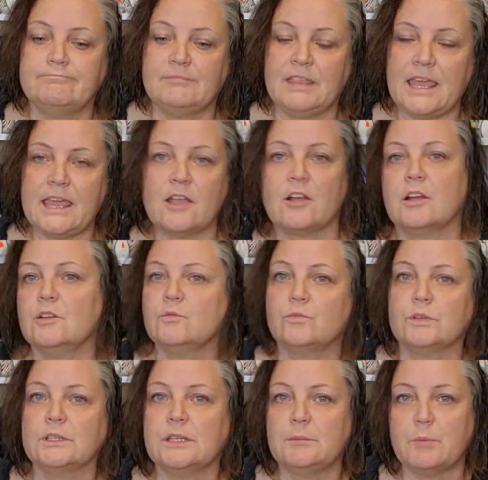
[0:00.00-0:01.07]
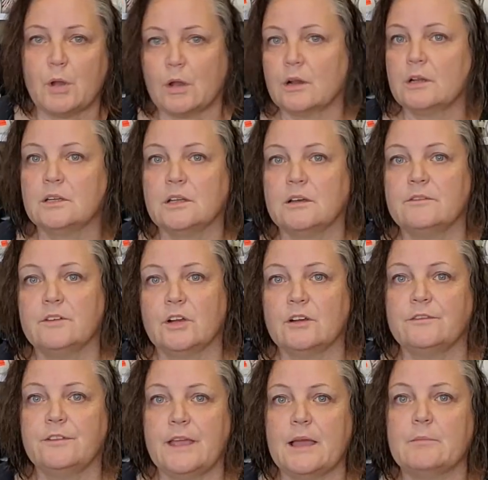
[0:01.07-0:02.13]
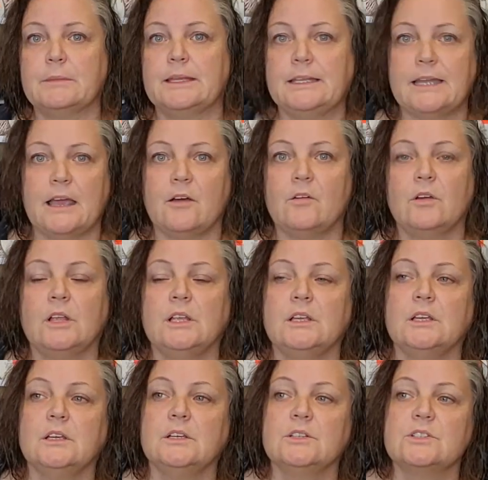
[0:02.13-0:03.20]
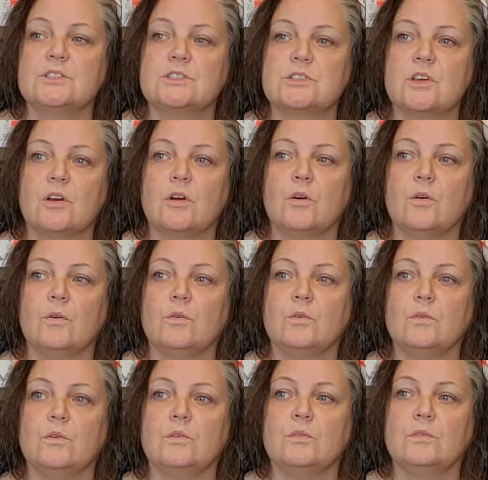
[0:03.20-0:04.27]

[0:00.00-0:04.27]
they aren't really part of our family now. So